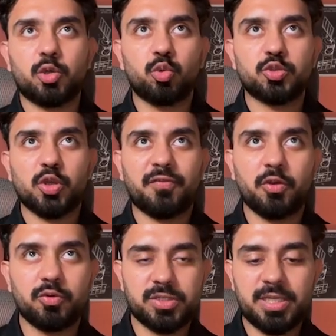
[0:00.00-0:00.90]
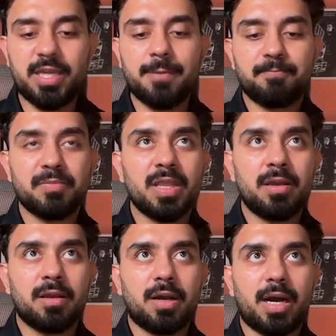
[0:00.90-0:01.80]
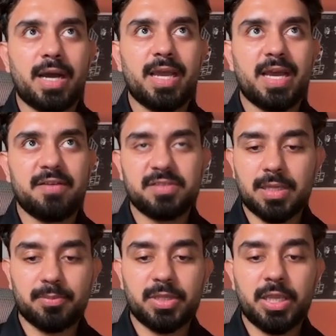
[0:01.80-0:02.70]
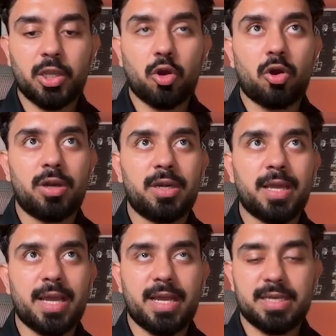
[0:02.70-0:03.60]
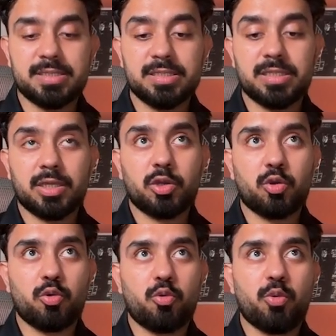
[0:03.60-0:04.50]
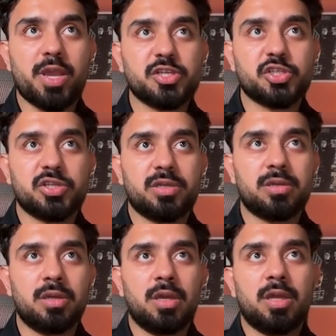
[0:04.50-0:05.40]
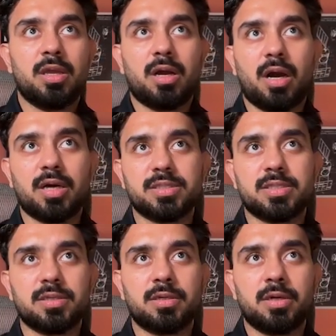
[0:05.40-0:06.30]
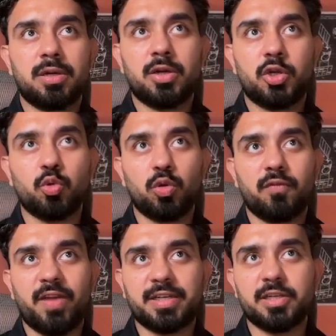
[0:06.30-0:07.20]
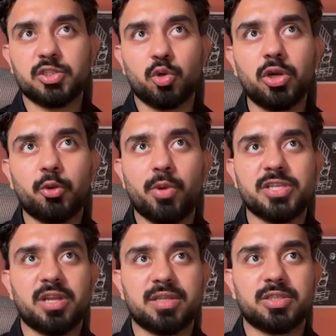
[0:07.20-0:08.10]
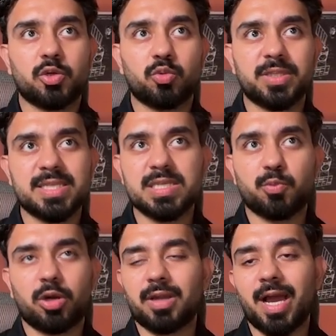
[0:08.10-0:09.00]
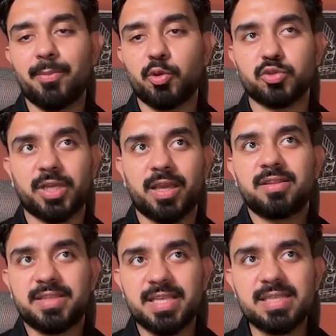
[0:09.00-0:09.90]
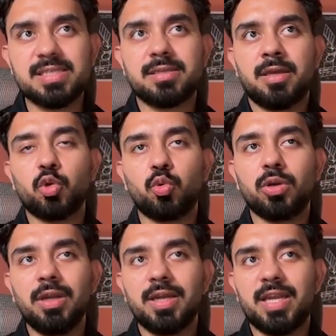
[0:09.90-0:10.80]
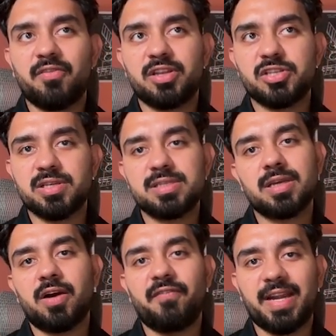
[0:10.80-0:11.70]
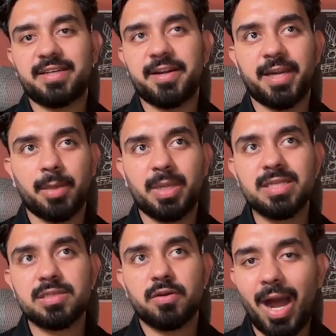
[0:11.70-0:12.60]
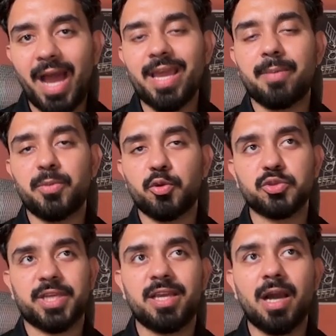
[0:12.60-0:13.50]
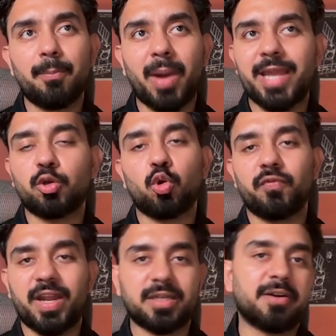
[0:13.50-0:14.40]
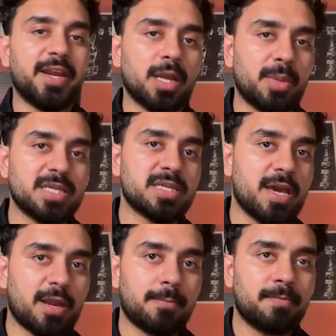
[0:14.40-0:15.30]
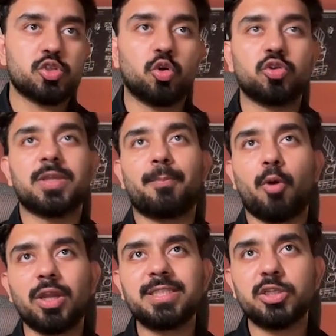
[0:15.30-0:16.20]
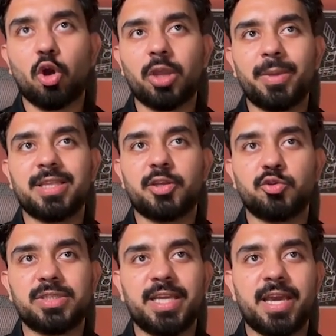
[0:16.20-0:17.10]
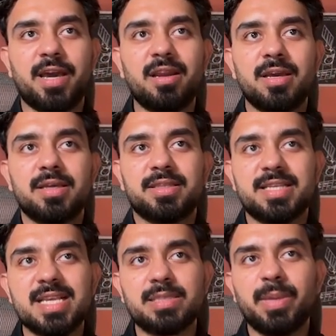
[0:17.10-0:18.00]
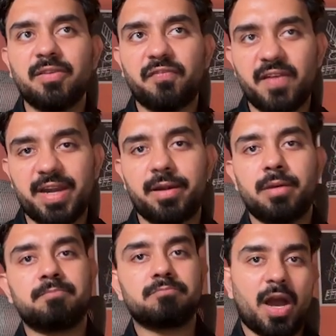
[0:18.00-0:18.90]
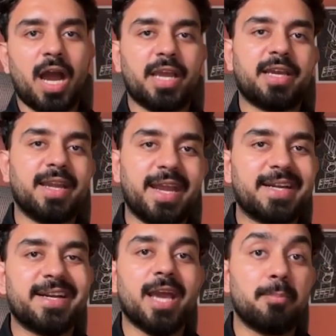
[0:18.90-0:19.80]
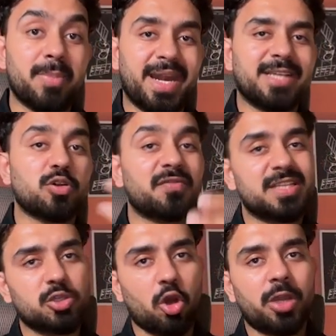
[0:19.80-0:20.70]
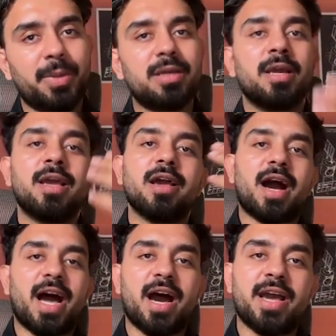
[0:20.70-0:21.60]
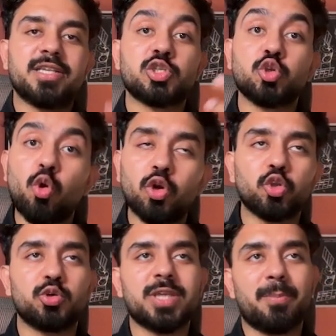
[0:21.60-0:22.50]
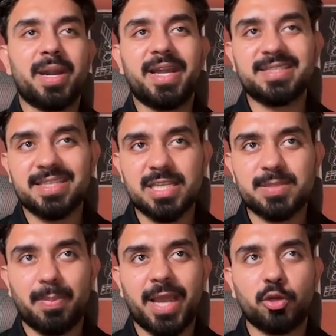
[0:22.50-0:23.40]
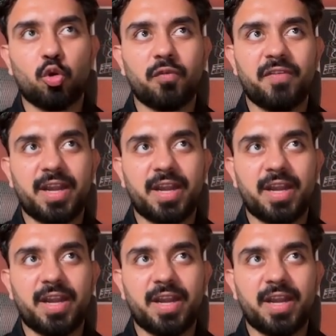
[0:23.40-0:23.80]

tool. So if you see, I have something called as question answer tool, vector store question answer tool. This is what I'm using. This tool leverages a vector database. I am using a Pinecone vector database here. So the policy document that you see here, this has been fed. I created embeddings of this document. I stored those embeddings in this Pinecone